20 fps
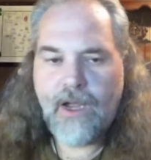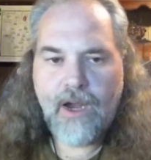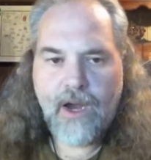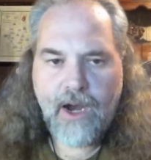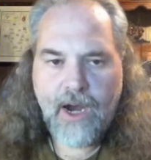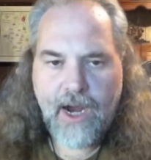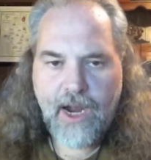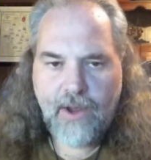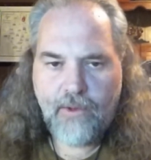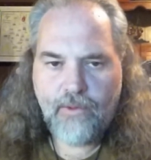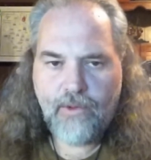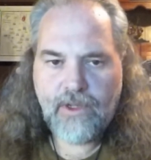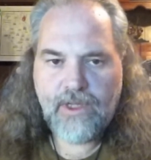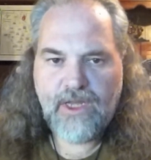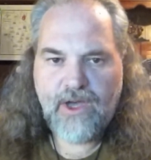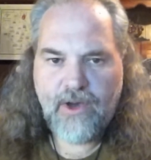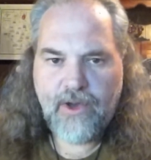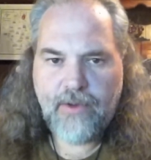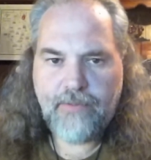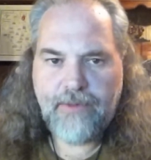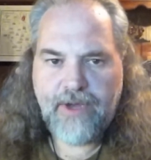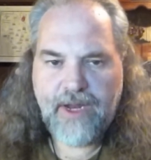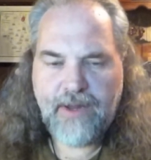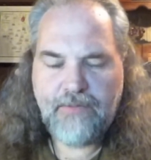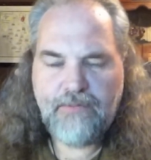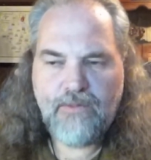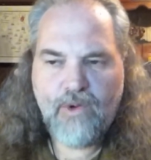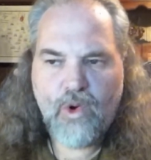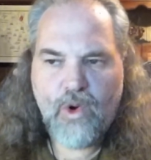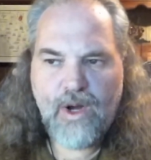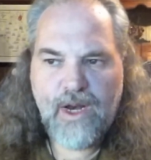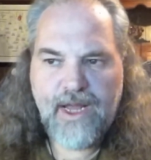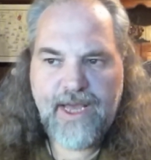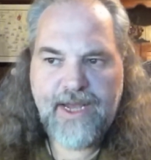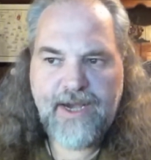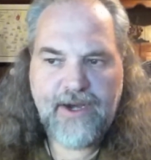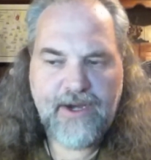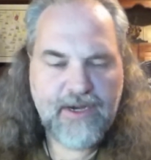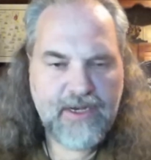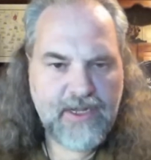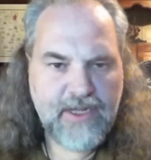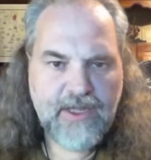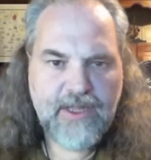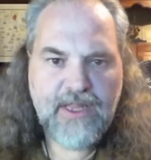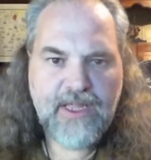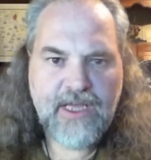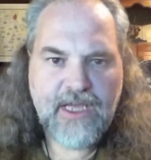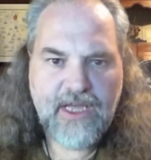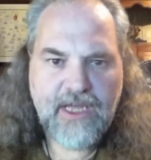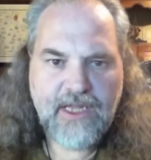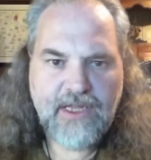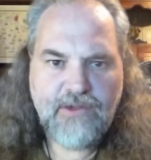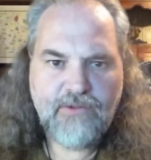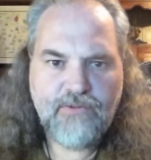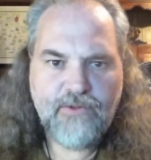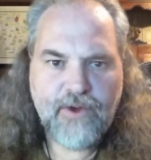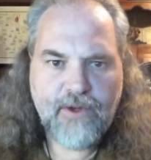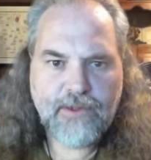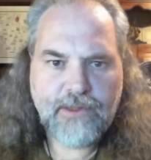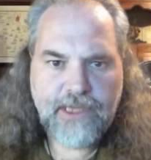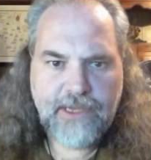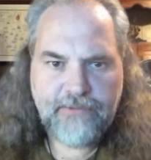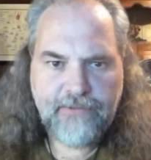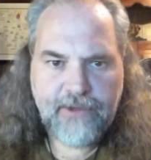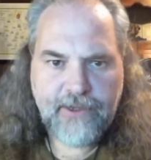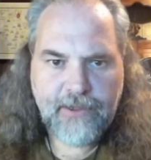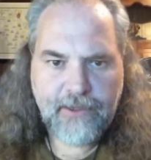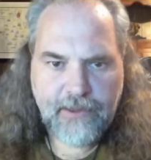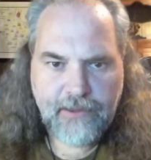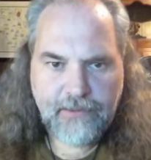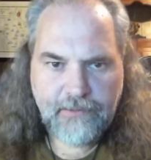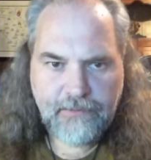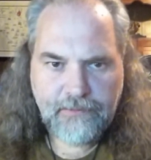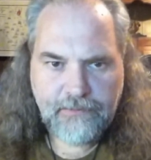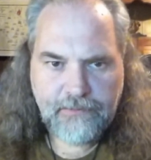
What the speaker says: alright, we'll talk about it more later. Until then, you folks have a good one.